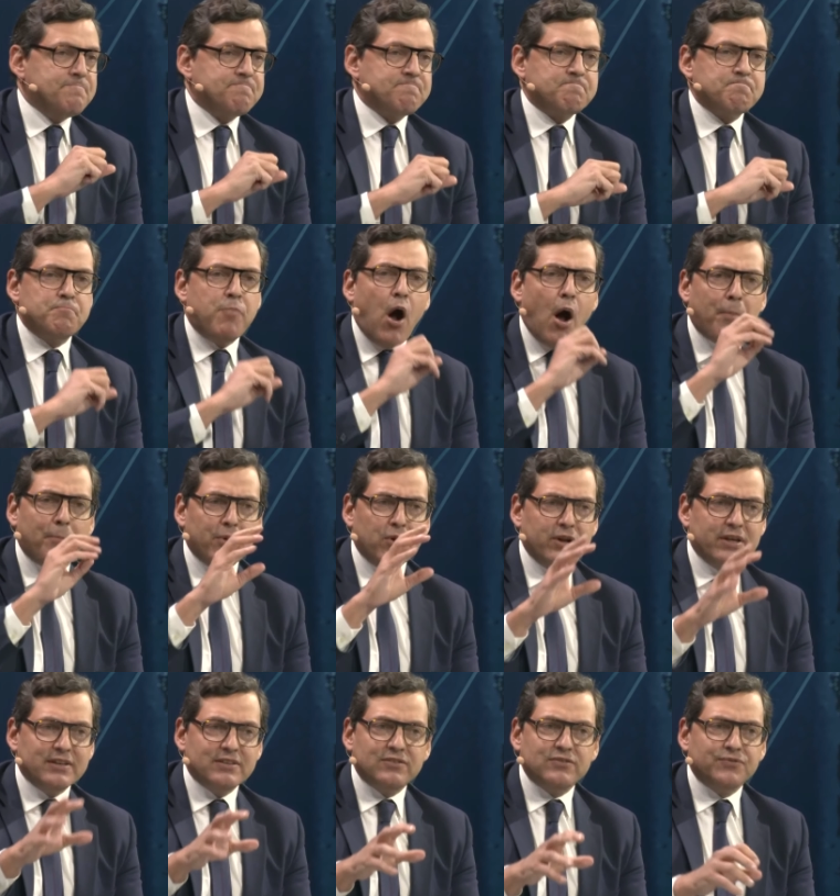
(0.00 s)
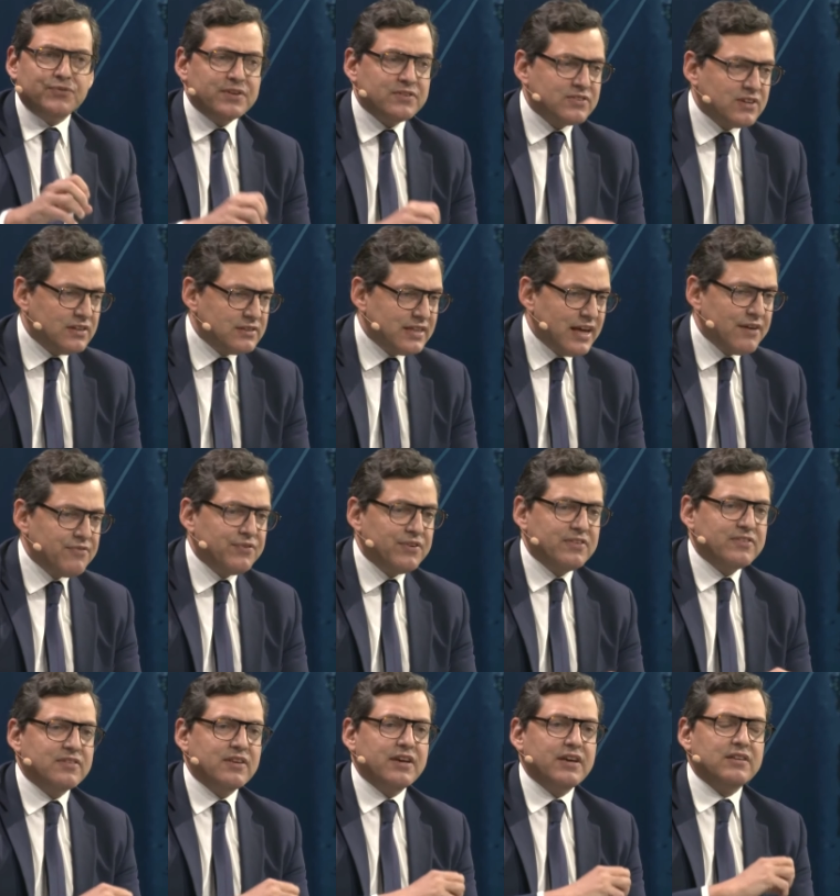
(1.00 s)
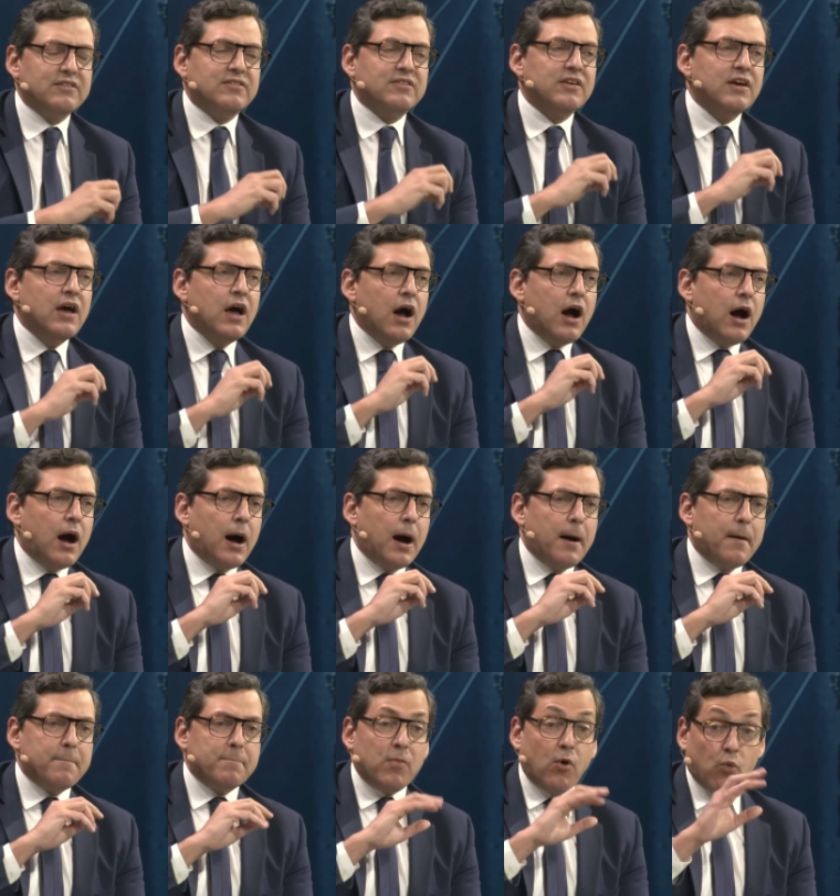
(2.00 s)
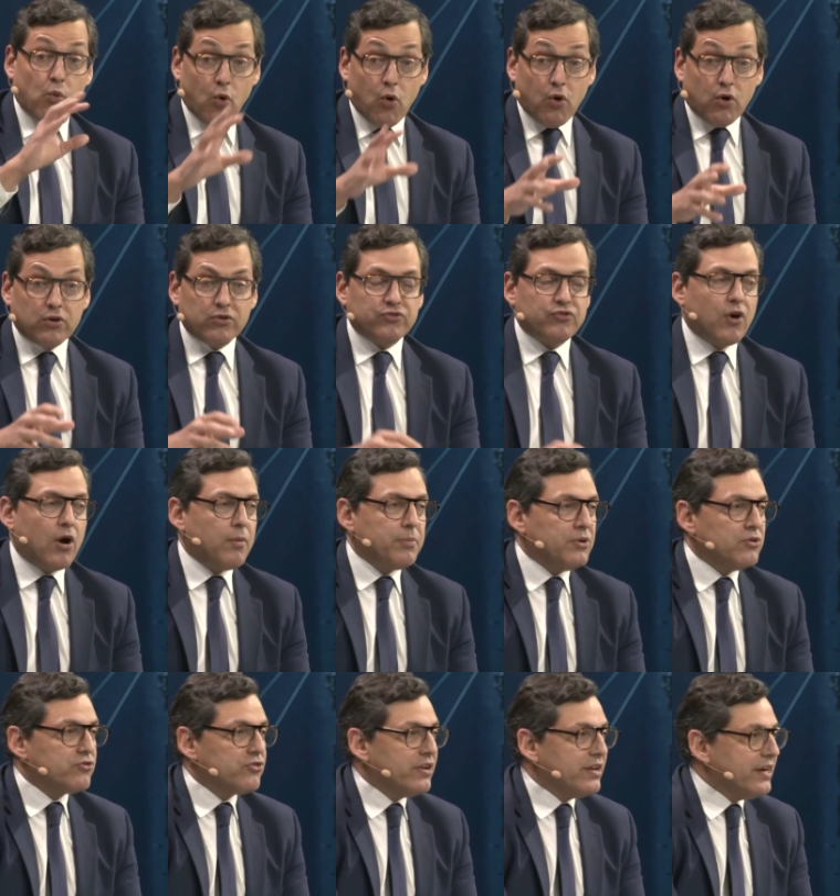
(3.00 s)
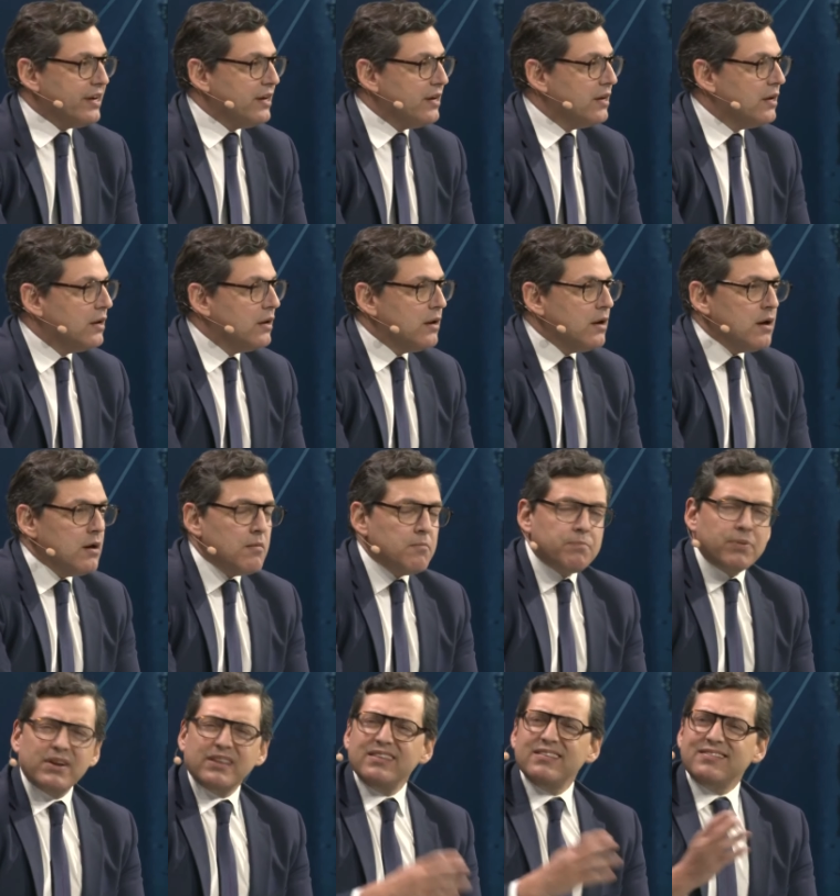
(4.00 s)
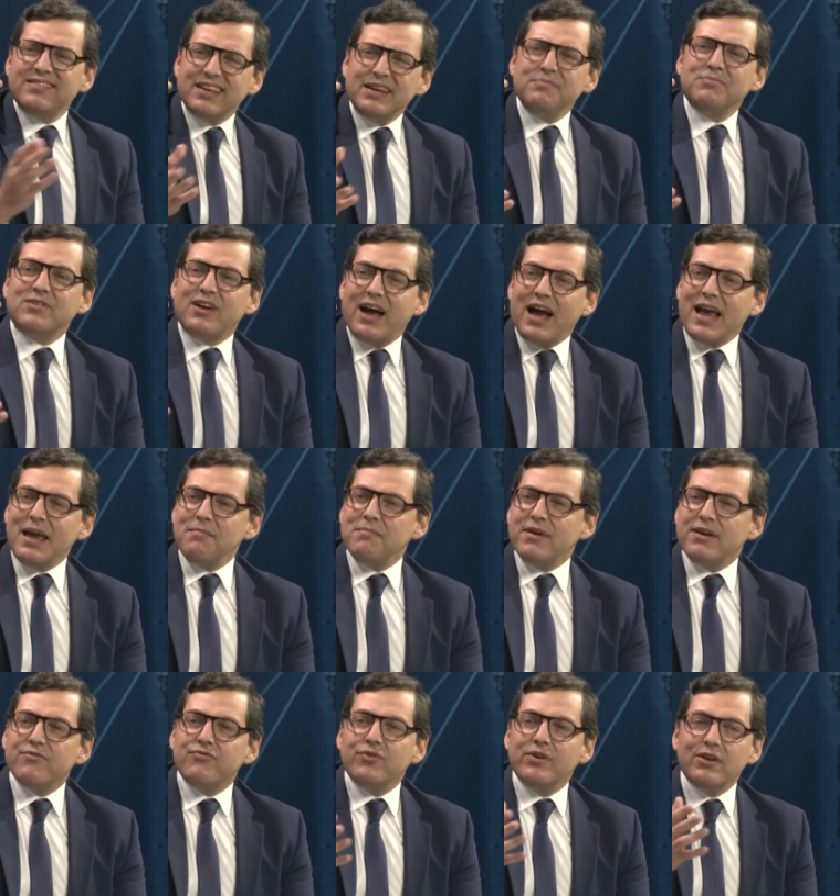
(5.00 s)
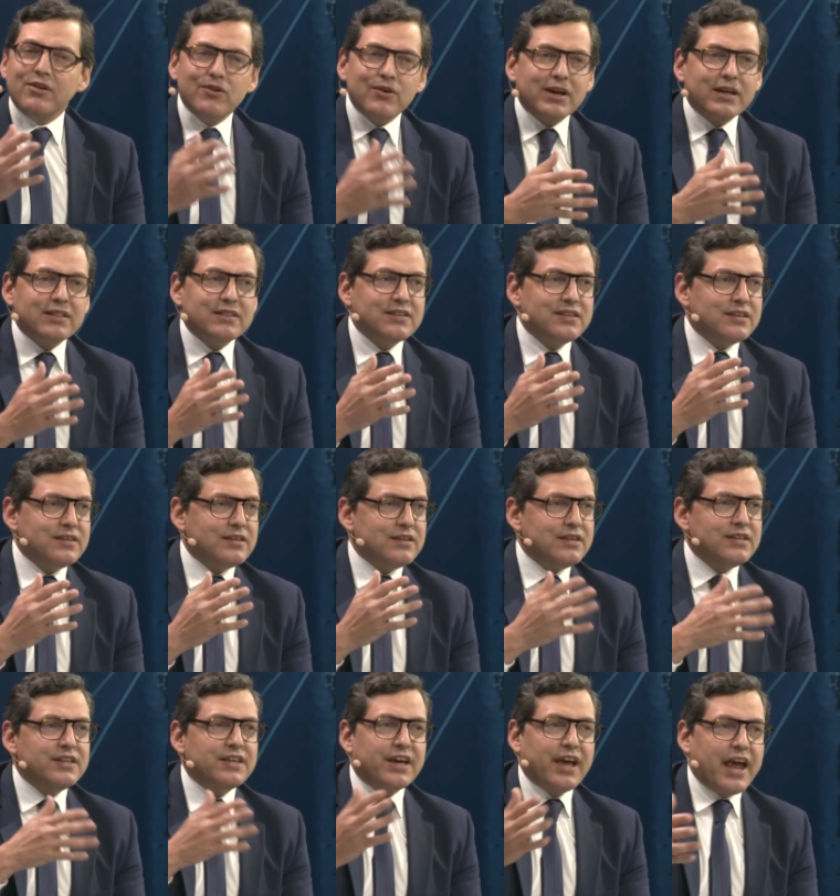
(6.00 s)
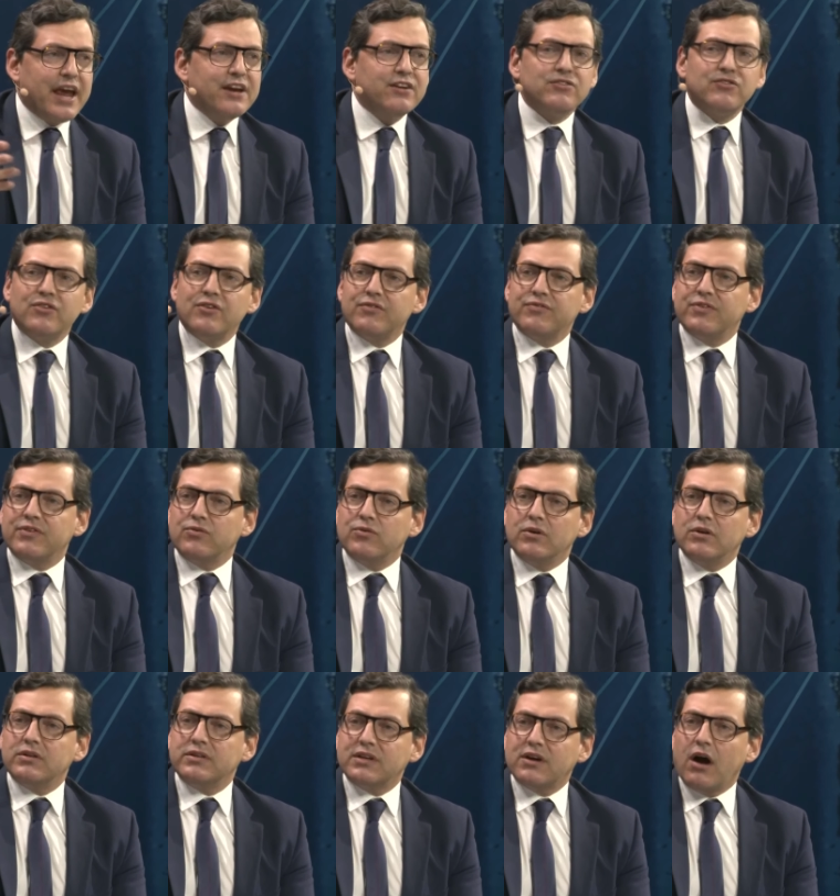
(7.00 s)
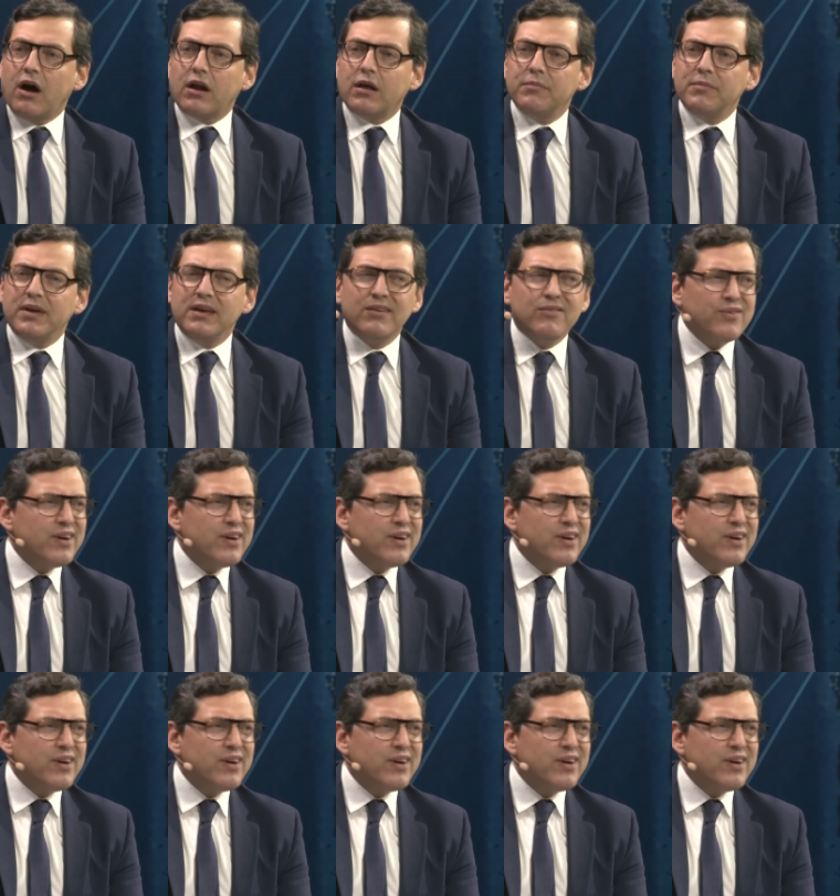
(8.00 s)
populist, fiscal deficits, wars, obviously. But at the same time, if we look at the indicators of the world economy, we're